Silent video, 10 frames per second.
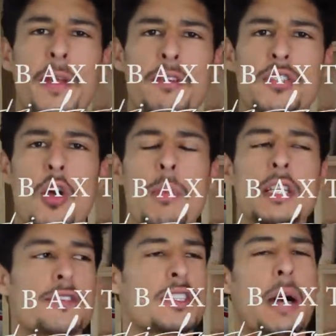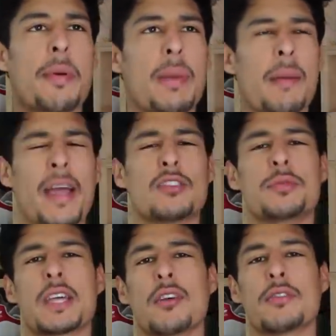Thank you so much for stopping by my
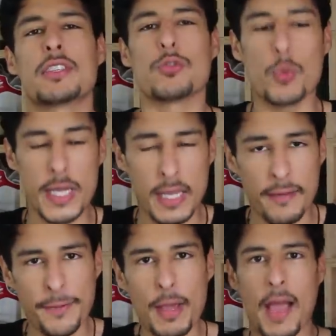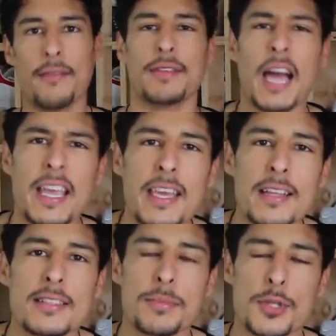YouTube channel this week. If you have not
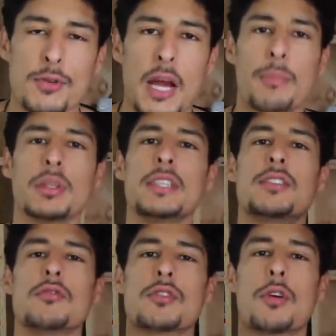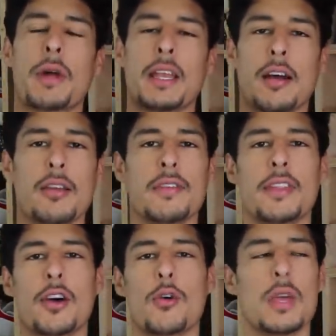yet subscribed, please do so right now.
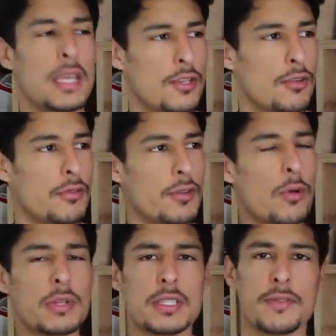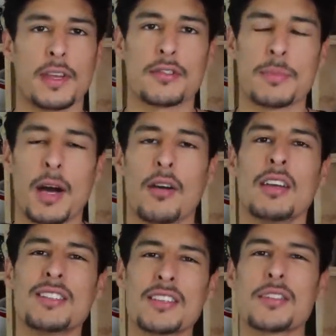Even though you don't know what this video is about,
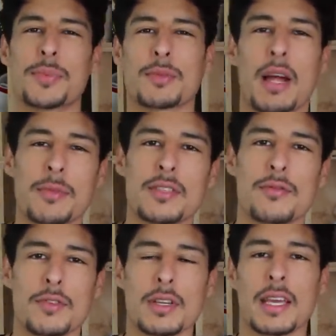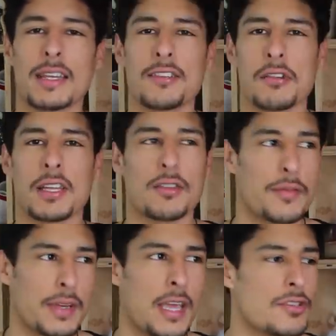just subscribe, it's free and you'll get
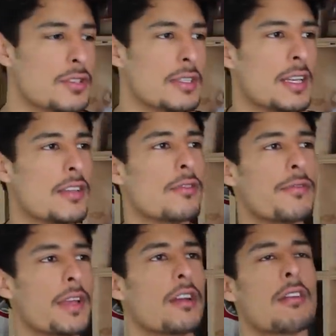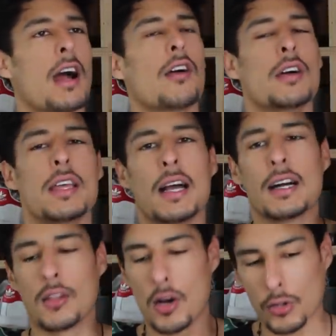notifications. And then you'll figure out
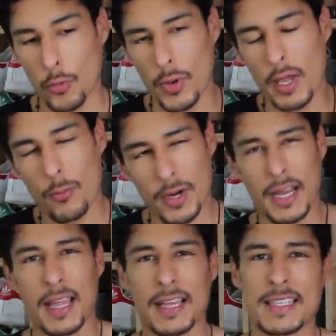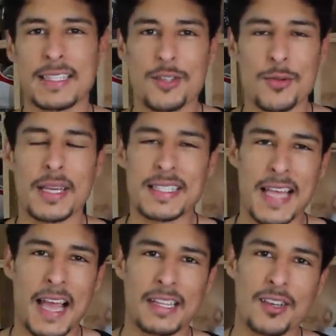along the way what I do
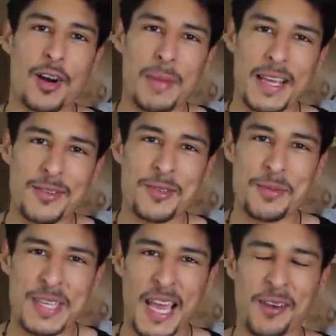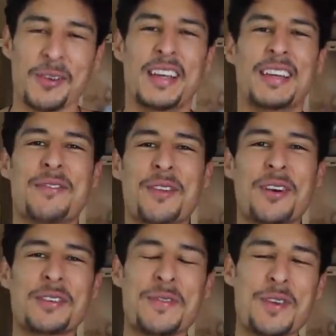exactly on my YouTube channel. For
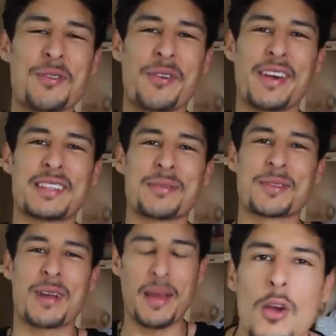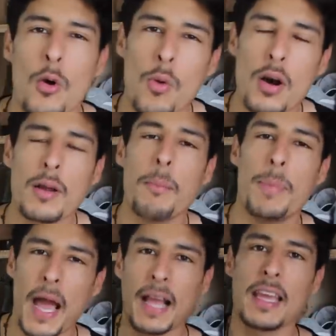those of you who already subscribed, welcome
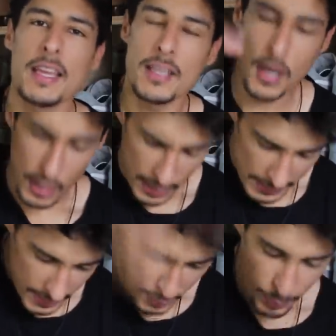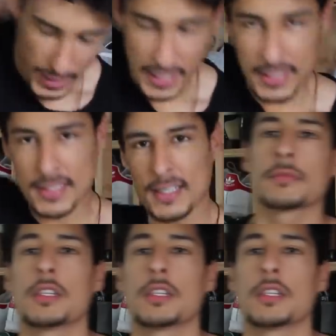back, Young Spades.